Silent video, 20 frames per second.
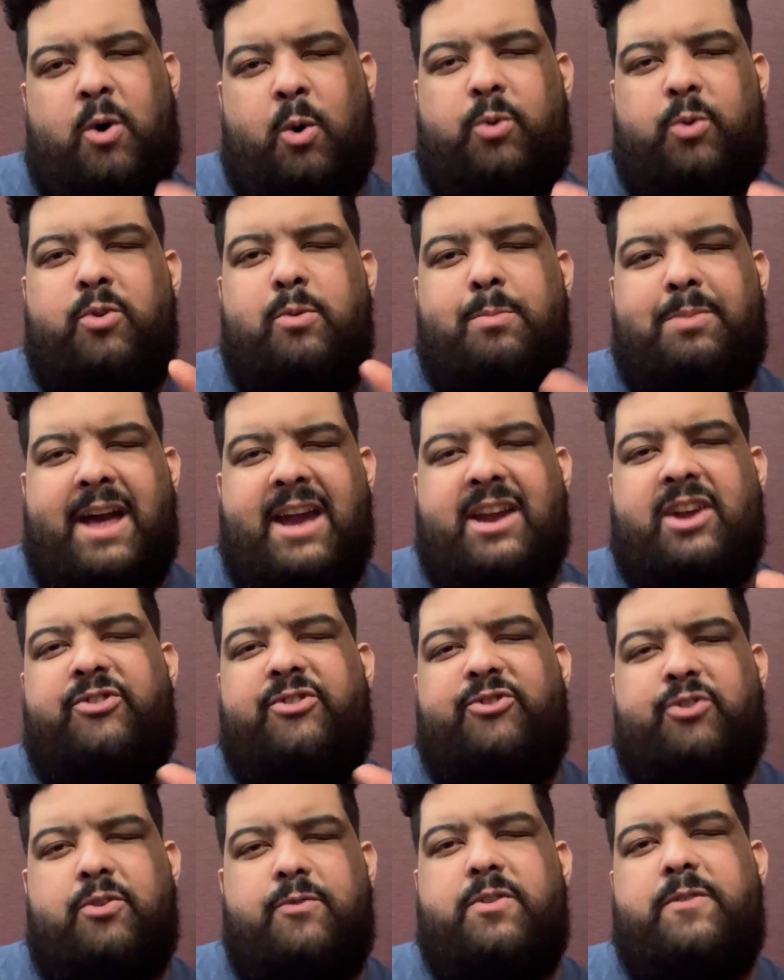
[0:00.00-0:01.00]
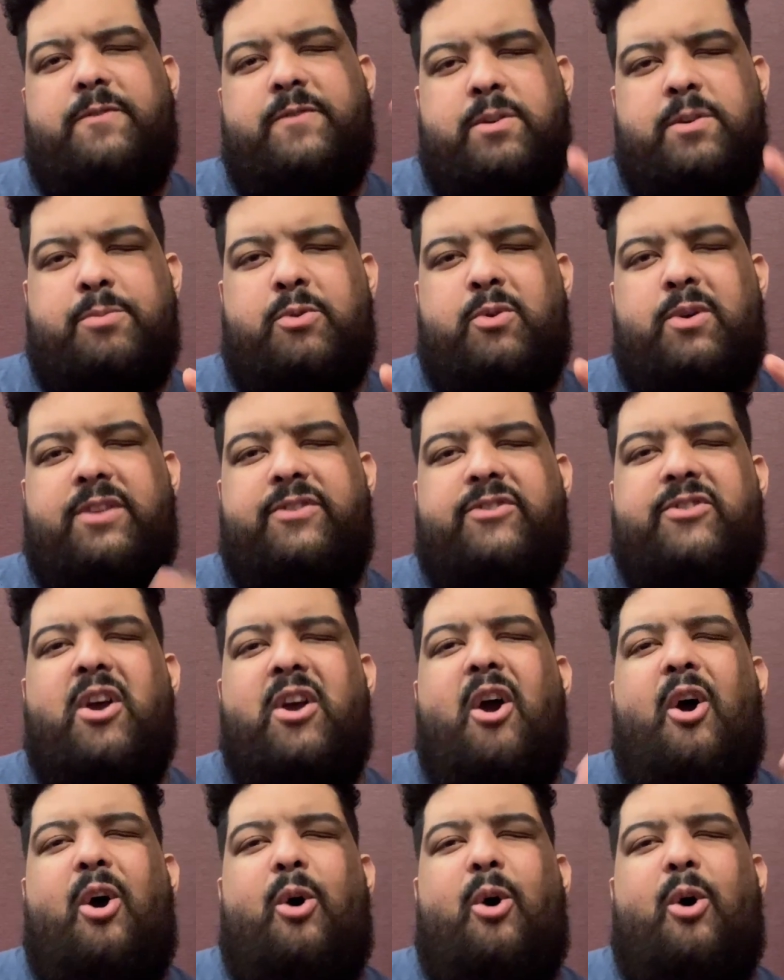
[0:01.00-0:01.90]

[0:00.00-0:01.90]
older black conservative viewpoints,